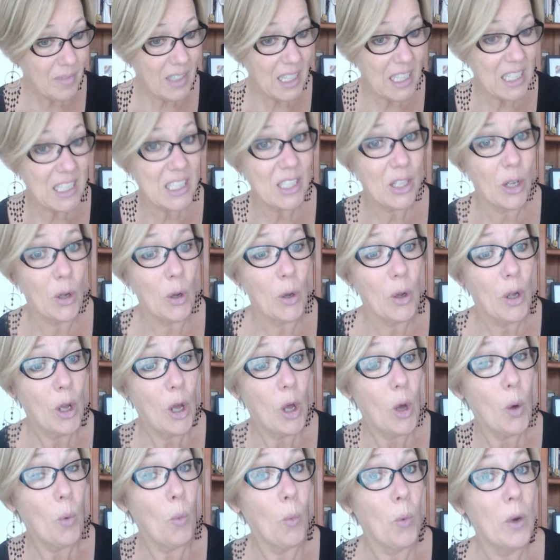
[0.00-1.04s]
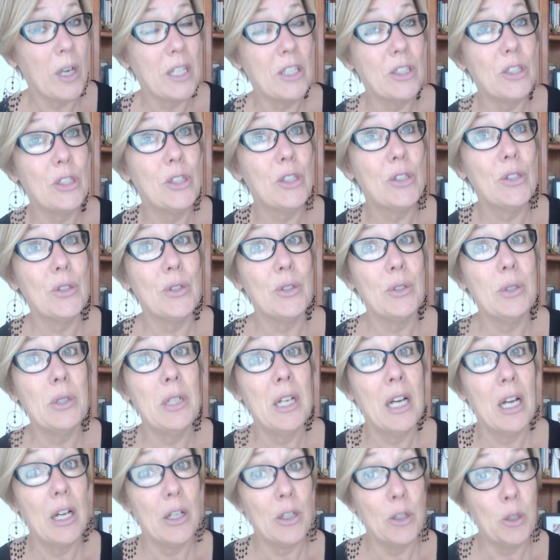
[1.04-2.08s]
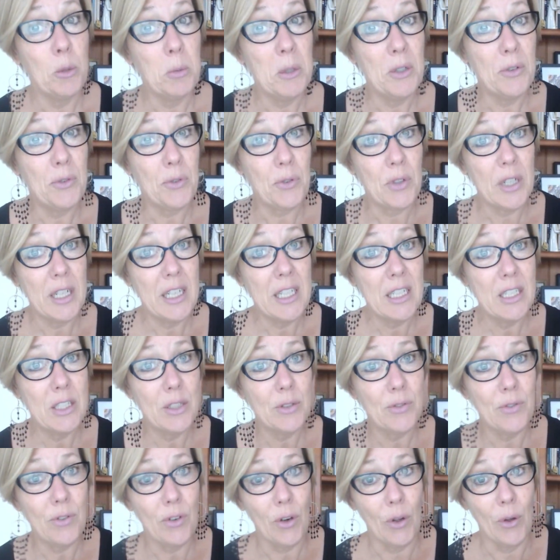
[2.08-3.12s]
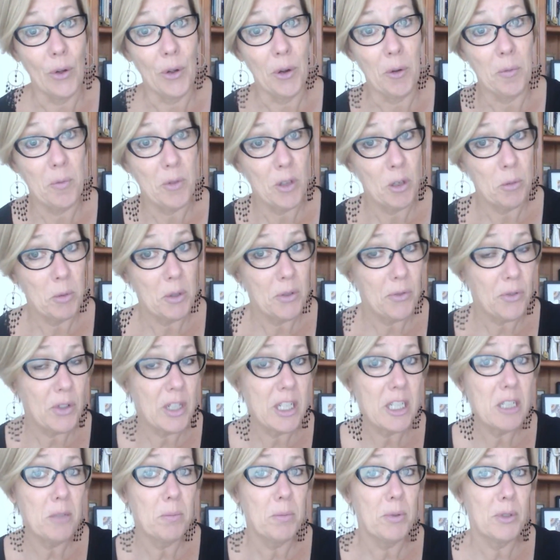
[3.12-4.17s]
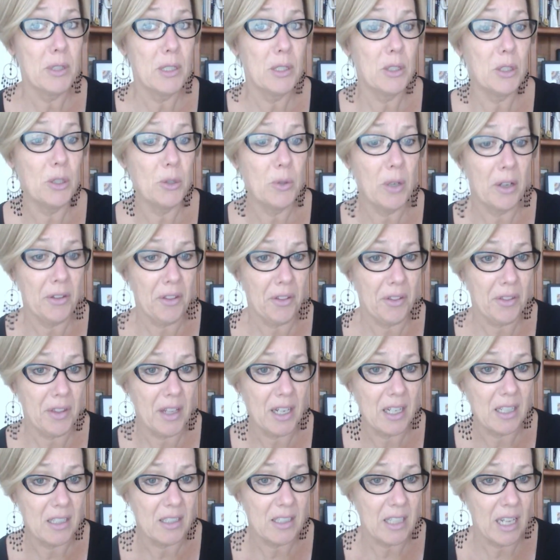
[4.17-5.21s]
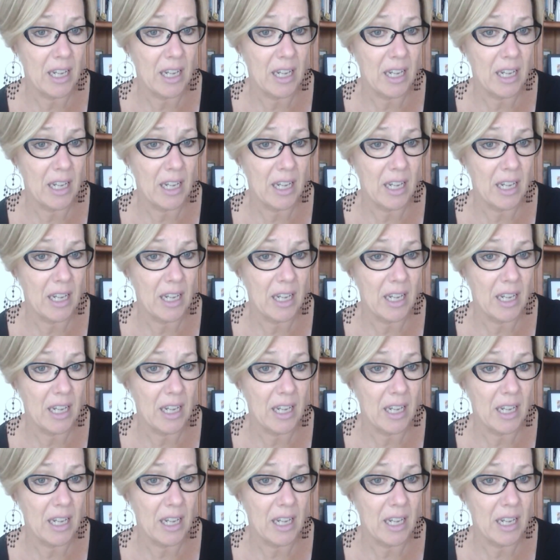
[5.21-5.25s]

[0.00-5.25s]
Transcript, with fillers: So, when you do, you'll be free to flow, you'll be free to pursue other things.